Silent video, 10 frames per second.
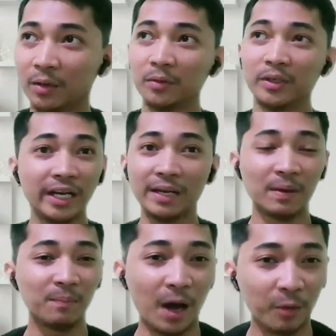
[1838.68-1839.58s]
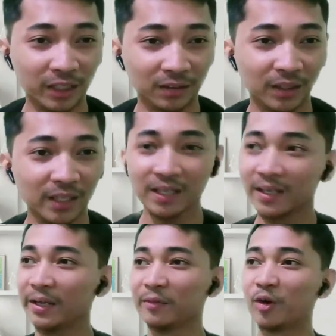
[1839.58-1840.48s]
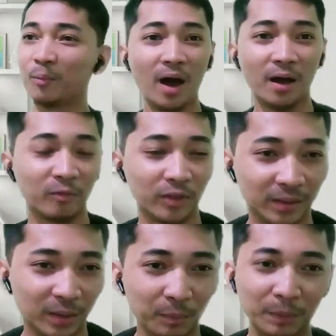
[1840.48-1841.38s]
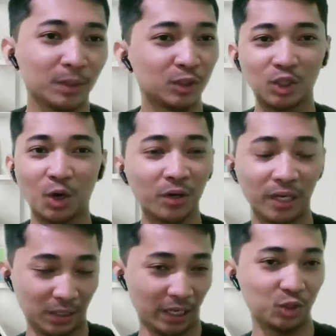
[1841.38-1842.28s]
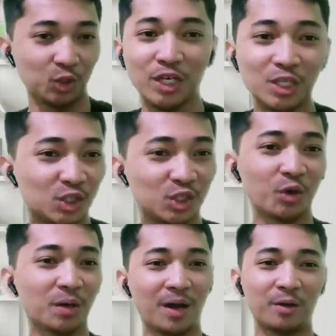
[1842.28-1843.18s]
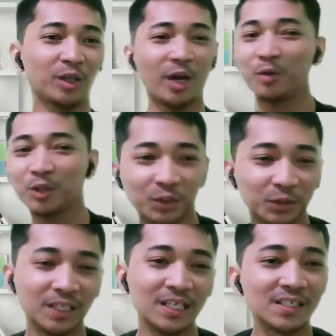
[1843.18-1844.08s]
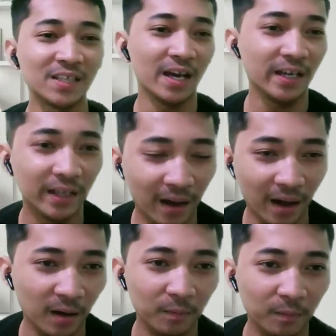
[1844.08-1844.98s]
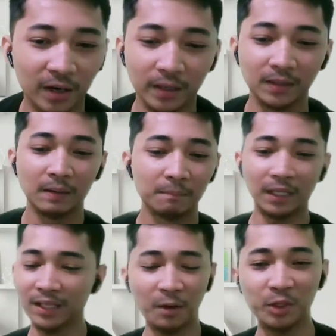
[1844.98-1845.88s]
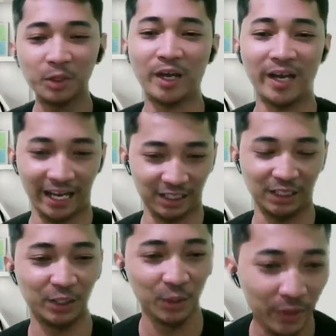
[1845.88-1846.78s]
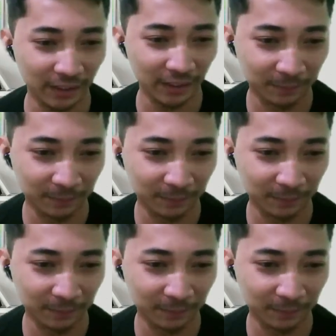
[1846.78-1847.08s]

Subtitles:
dream about it, learning from Harvard. People joke, like students joke about it. I want to study at Harvard, but now you can actually do it,